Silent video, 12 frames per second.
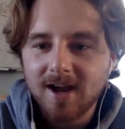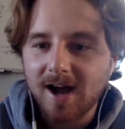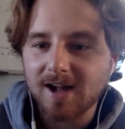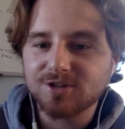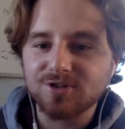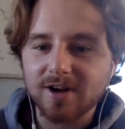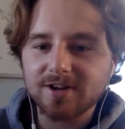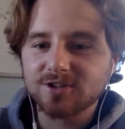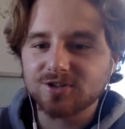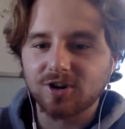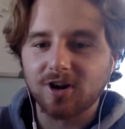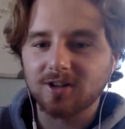I tried to
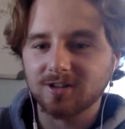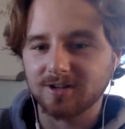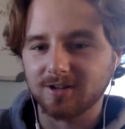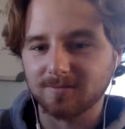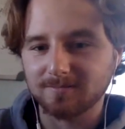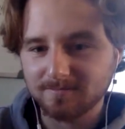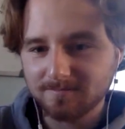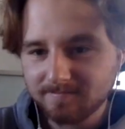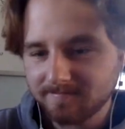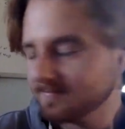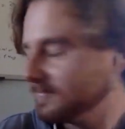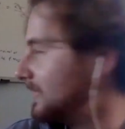draw a little
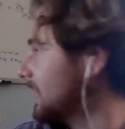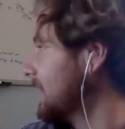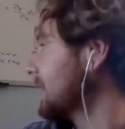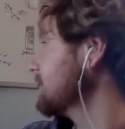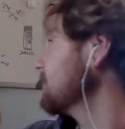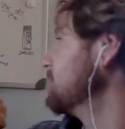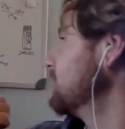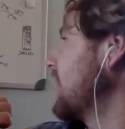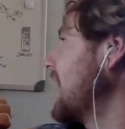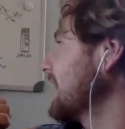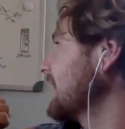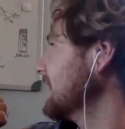like
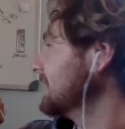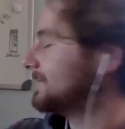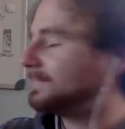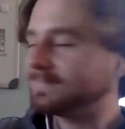bracket